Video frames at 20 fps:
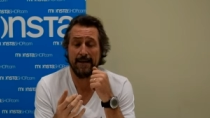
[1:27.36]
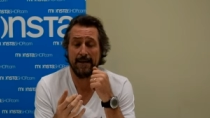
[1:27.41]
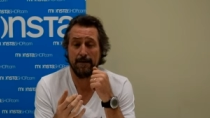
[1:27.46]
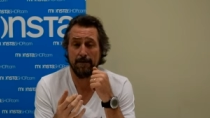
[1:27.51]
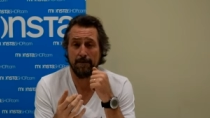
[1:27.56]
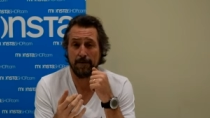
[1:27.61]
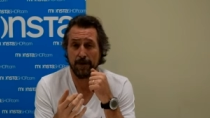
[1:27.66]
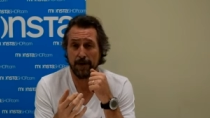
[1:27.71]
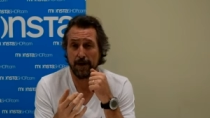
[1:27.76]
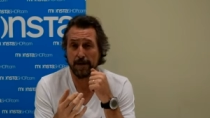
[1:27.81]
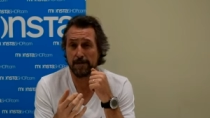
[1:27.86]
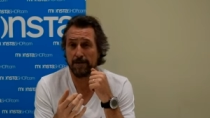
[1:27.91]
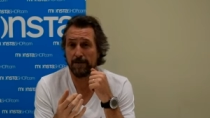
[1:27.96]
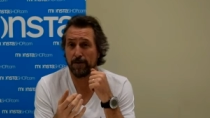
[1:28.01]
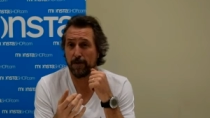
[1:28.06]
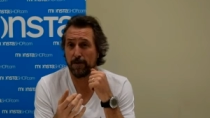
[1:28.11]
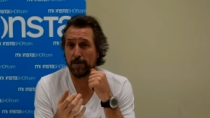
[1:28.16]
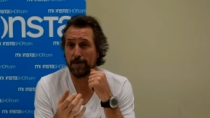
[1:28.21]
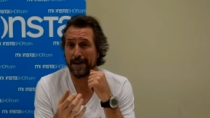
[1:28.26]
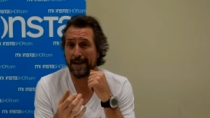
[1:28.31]
For those of
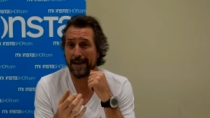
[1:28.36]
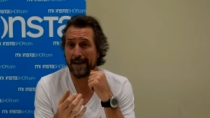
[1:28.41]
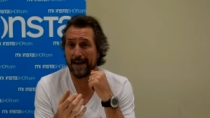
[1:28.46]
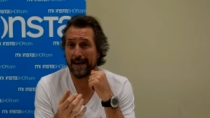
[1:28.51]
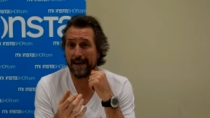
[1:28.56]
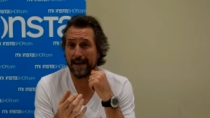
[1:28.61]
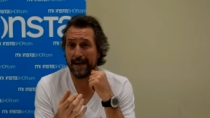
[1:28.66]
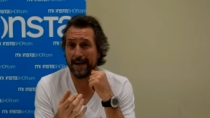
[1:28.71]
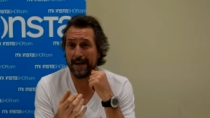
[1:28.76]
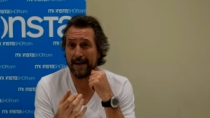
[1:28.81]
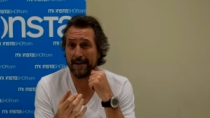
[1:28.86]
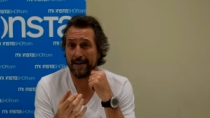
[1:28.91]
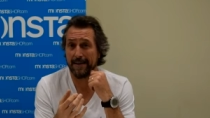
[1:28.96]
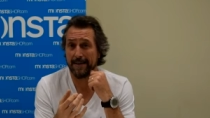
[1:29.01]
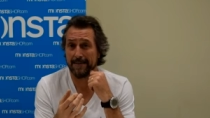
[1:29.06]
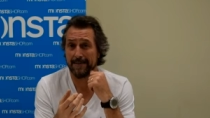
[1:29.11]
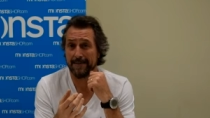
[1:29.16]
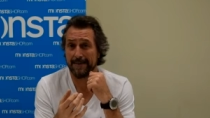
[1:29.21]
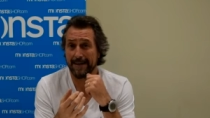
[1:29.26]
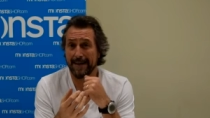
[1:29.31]
you that are
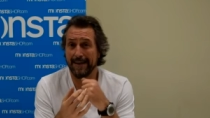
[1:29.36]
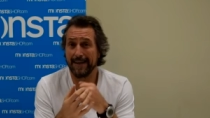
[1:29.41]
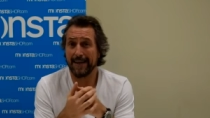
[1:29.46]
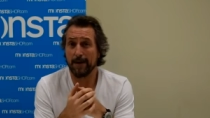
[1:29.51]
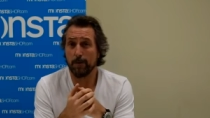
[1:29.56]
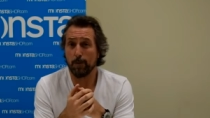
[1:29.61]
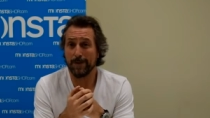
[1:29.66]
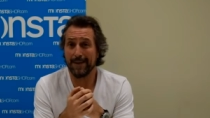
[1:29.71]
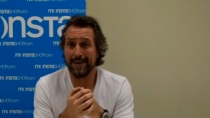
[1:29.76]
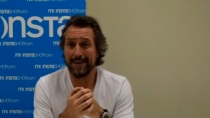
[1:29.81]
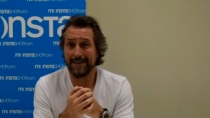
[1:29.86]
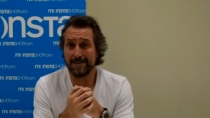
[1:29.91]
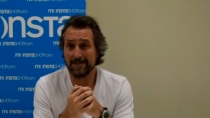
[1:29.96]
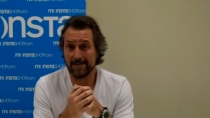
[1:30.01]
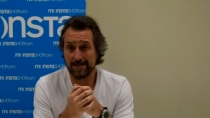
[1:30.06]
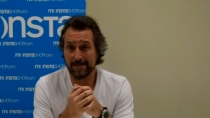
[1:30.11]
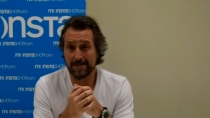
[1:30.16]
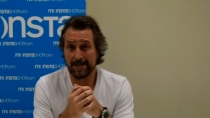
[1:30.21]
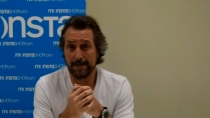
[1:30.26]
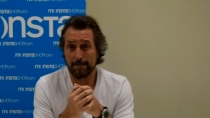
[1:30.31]
dealing with an
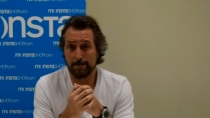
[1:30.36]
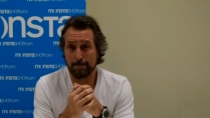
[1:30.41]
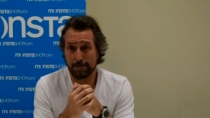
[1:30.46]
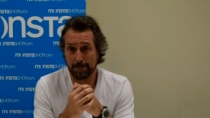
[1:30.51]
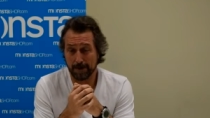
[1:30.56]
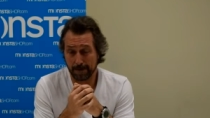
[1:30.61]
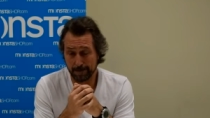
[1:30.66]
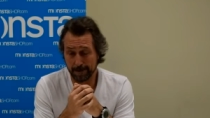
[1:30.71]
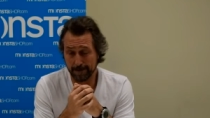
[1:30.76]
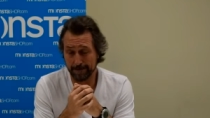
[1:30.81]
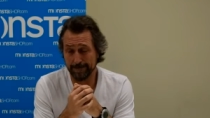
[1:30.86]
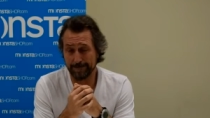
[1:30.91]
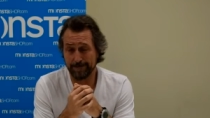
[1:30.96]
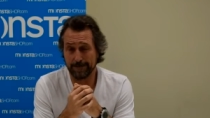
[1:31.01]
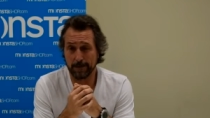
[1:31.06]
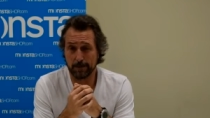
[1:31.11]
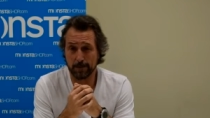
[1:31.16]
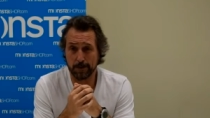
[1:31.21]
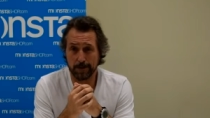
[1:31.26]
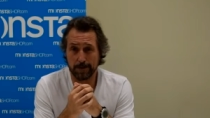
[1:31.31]
existing problem,
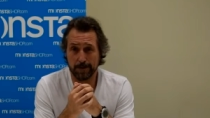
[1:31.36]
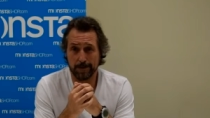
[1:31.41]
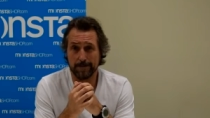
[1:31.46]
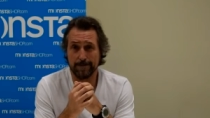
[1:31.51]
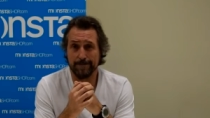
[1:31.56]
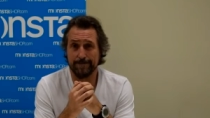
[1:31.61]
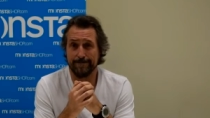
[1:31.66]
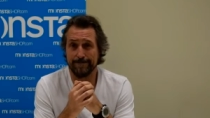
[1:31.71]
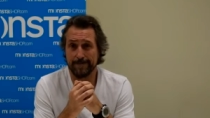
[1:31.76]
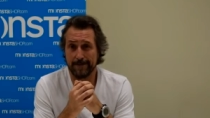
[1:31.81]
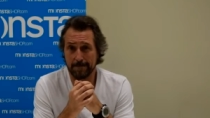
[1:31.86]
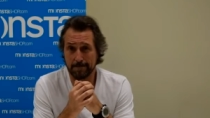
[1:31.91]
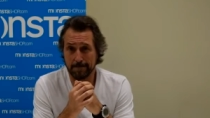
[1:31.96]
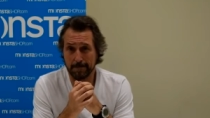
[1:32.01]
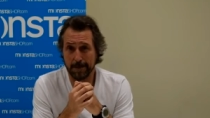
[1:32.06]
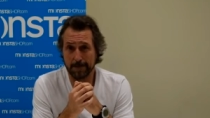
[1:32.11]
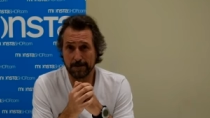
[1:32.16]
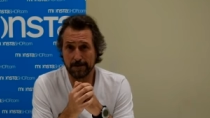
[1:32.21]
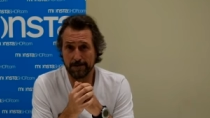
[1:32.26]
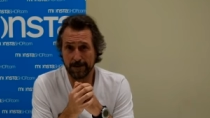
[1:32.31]
well,
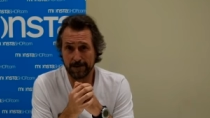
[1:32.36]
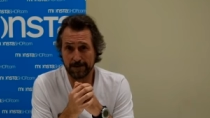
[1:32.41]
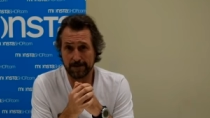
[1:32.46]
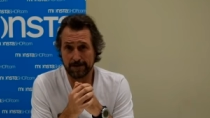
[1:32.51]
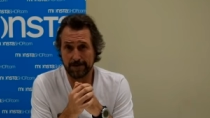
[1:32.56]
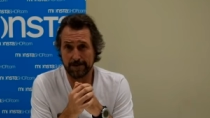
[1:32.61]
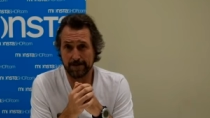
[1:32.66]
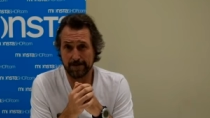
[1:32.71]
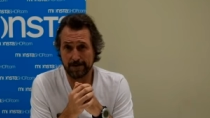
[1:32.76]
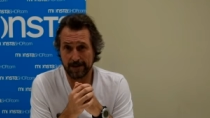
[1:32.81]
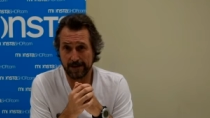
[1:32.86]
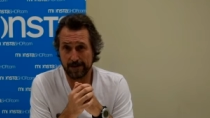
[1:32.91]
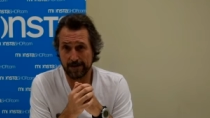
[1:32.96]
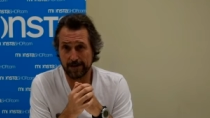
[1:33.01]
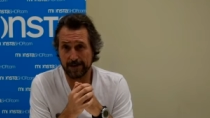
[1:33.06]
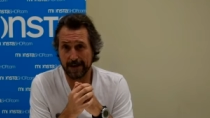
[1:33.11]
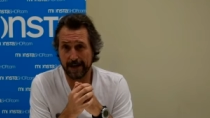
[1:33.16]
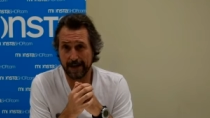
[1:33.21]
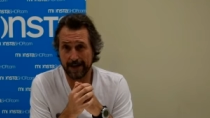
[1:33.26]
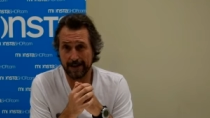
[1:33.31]
most of us see
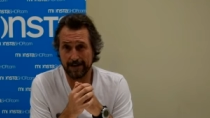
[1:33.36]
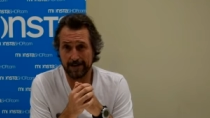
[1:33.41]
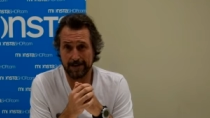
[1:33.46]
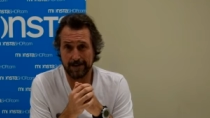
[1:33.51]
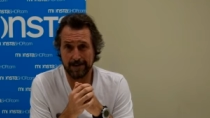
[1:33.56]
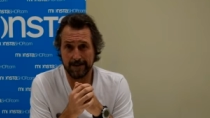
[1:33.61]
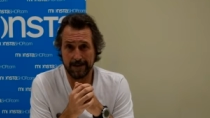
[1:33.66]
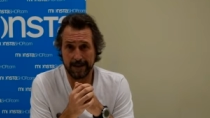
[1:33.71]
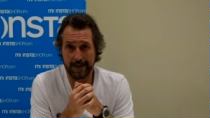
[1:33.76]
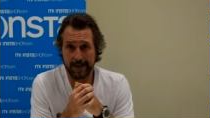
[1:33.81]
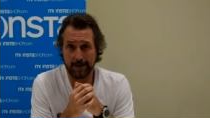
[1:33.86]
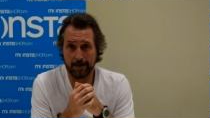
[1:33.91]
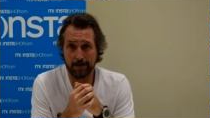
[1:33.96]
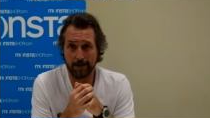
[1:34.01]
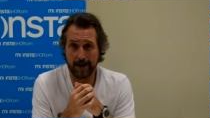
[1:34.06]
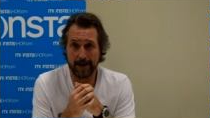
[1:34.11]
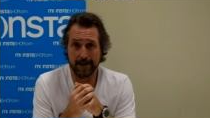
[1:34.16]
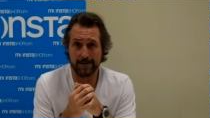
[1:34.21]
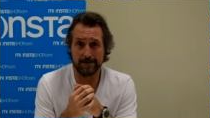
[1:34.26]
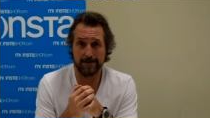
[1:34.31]
stains in, in
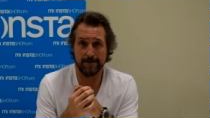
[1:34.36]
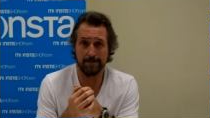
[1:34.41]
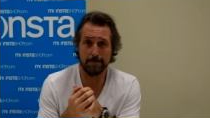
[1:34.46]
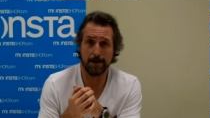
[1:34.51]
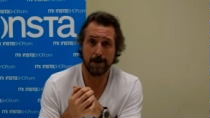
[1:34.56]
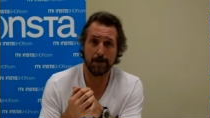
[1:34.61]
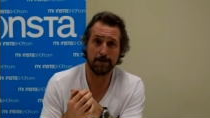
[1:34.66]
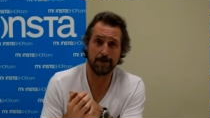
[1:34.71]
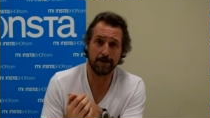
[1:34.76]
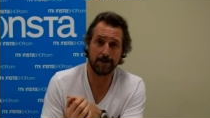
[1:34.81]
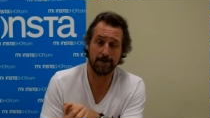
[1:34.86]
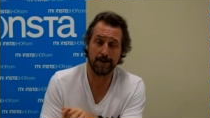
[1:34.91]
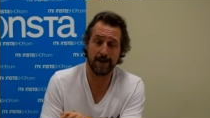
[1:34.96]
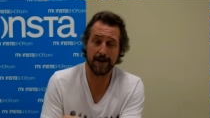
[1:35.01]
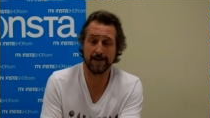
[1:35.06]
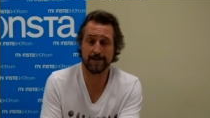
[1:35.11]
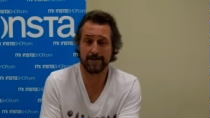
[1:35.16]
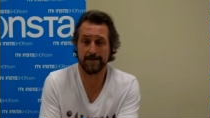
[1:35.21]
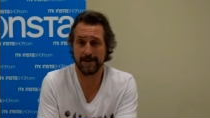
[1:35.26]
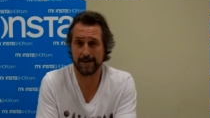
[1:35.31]
grouts and mould in
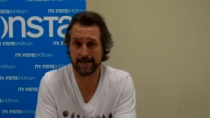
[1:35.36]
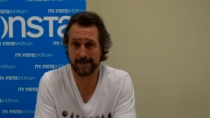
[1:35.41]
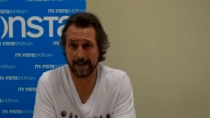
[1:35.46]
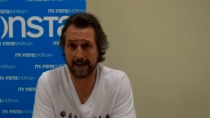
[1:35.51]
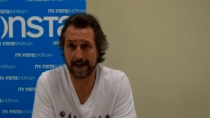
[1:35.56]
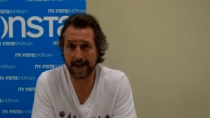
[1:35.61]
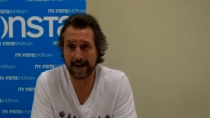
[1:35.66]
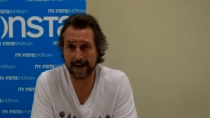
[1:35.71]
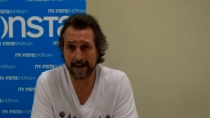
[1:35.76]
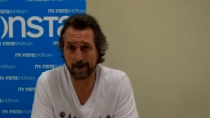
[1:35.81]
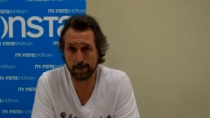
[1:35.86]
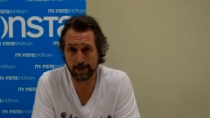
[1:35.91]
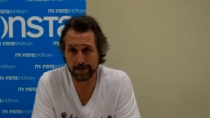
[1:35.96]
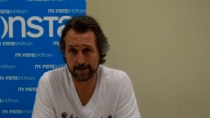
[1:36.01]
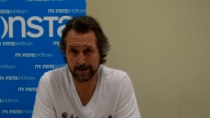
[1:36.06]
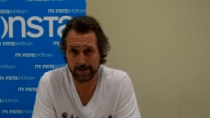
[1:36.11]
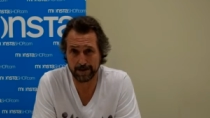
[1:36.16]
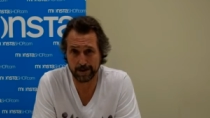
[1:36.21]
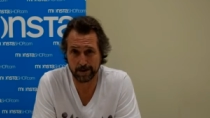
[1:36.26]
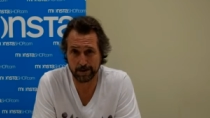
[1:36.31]
grouts and that's a harder one
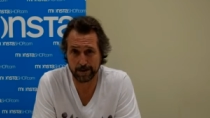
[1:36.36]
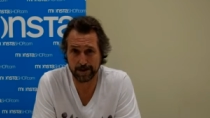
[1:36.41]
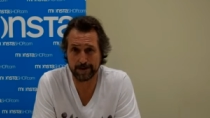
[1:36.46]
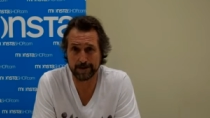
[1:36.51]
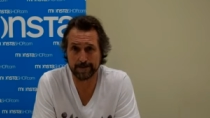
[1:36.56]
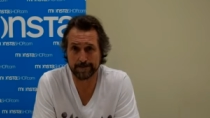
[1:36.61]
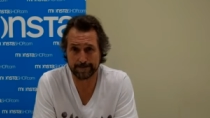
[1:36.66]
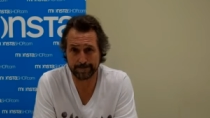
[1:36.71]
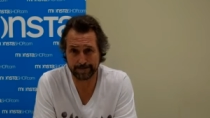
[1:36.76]
to deal with.